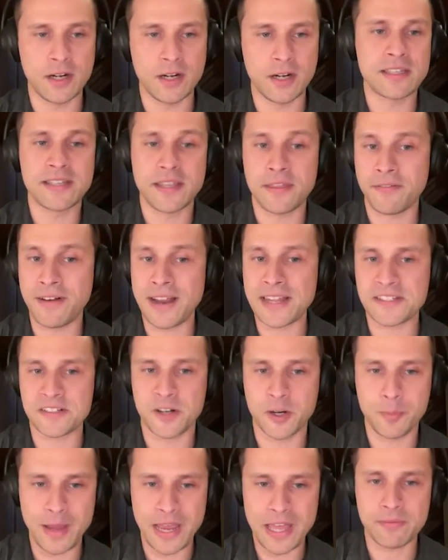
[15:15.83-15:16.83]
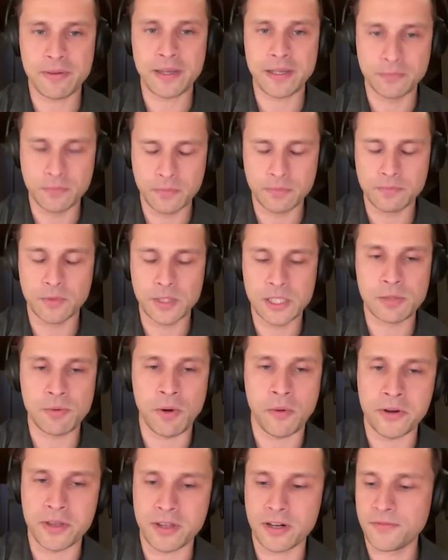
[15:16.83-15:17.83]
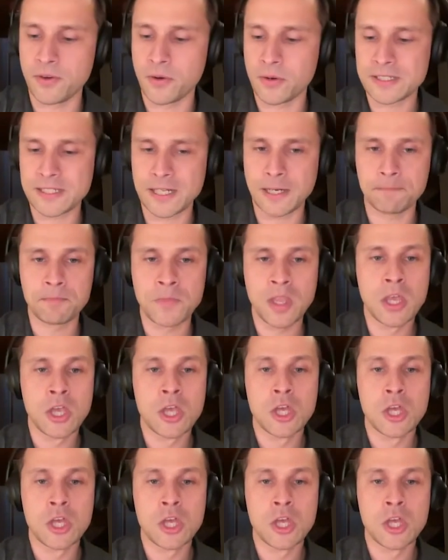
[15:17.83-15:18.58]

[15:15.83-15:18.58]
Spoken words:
let's say the RAS-ERK pathway, which is what we're going to focus on.